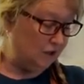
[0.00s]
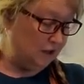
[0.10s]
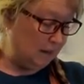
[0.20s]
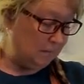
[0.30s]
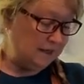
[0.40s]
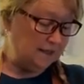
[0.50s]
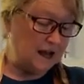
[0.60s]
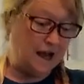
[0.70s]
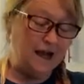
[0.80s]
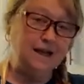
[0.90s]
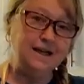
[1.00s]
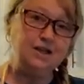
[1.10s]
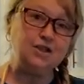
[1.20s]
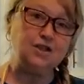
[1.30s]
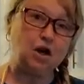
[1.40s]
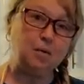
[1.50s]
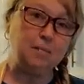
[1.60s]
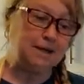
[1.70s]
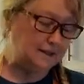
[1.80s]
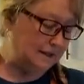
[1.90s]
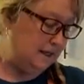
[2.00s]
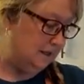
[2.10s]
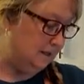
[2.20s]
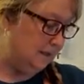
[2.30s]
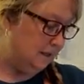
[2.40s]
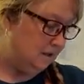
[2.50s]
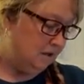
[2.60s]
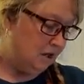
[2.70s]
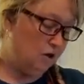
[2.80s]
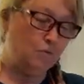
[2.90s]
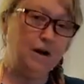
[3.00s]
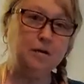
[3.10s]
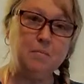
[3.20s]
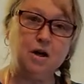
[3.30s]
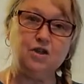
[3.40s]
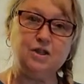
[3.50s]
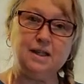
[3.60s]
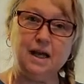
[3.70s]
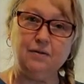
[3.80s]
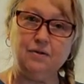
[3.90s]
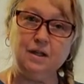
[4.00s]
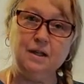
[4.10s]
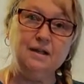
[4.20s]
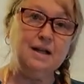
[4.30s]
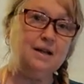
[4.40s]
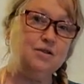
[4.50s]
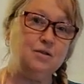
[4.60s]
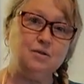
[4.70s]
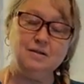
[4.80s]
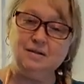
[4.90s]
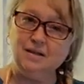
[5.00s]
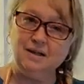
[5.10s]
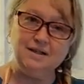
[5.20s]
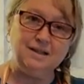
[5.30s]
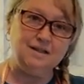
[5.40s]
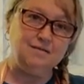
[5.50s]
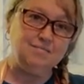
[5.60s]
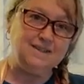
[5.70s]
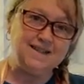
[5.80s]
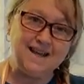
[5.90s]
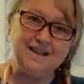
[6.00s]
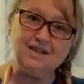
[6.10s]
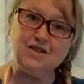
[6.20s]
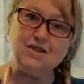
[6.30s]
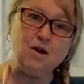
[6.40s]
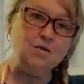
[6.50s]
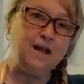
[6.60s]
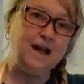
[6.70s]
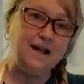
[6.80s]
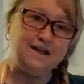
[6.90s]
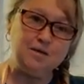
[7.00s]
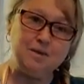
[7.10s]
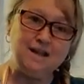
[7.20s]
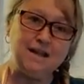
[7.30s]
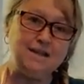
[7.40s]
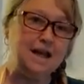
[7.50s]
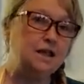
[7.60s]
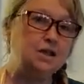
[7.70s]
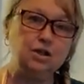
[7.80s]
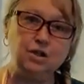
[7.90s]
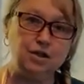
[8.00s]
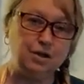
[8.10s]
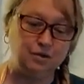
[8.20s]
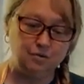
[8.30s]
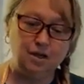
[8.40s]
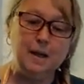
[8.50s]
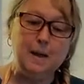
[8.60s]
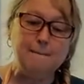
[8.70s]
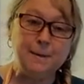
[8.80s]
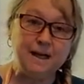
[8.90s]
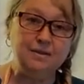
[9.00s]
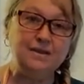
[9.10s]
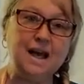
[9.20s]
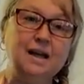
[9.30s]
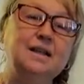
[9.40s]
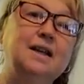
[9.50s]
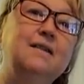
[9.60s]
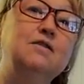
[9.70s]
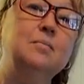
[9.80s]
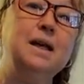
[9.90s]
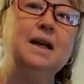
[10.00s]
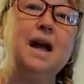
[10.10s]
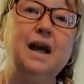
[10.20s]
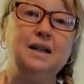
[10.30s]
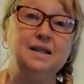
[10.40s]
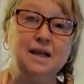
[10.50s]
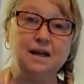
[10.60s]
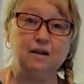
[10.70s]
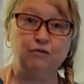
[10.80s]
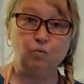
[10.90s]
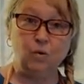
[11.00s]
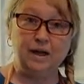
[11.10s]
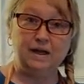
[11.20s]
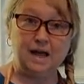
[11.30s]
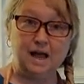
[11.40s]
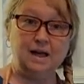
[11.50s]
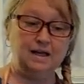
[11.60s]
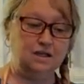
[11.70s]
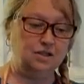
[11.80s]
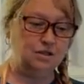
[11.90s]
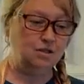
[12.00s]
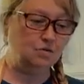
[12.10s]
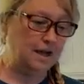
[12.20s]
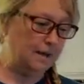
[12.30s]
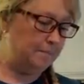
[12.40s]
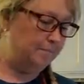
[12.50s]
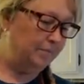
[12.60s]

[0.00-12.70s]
So that means I need to start my seeds around March 10th. Now, is it set in stone? It has to be that date? No. But it gives me an idea of when I need to do that.